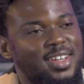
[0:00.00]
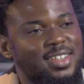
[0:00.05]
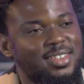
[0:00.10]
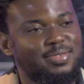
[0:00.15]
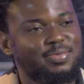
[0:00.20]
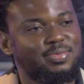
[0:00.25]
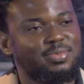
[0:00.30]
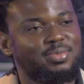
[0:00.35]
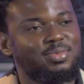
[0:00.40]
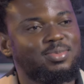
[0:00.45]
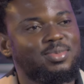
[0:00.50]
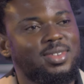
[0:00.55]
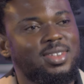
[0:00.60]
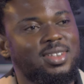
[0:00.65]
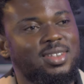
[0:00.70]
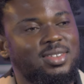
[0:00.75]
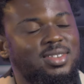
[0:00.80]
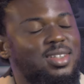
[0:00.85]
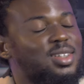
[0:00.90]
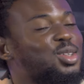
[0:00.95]
To
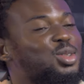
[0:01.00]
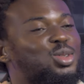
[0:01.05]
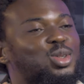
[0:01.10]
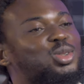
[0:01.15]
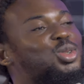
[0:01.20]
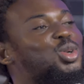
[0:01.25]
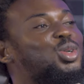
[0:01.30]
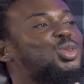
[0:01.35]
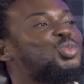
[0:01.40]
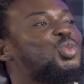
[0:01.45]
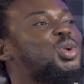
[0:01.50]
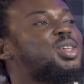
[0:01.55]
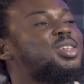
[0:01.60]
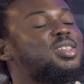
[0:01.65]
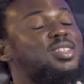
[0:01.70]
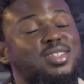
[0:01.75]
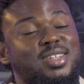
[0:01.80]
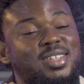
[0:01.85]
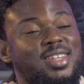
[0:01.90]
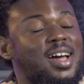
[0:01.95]
Nigerians, yes. You know, because, because
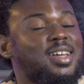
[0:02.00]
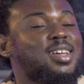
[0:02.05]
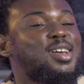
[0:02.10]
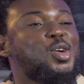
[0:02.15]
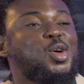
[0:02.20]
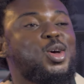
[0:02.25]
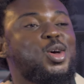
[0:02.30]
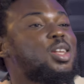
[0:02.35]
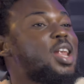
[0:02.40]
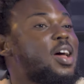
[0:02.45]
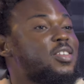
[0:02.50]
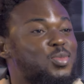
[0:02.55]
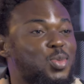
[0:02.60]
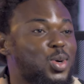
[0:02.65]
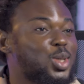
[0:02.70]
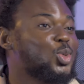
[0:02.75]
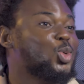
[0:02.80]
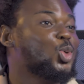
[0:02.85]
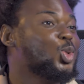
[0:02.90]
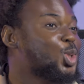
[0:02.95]
when you see that, now
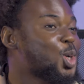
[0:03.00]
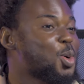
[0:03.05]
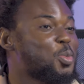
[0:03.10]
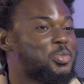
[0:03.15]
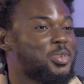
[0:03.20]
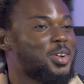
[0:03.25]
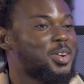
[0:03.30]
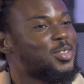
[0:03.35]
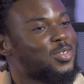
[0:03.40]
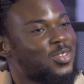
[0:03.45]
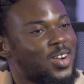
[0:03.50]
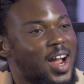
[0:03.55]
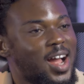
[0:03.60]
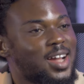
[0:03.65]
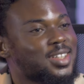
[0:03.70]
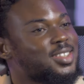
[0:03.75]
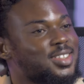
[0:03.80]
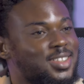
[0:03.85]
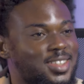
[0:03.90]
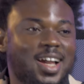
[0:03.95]
everybody go chop
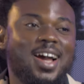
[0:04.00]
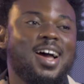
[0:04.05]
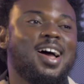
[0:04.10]
breakfast.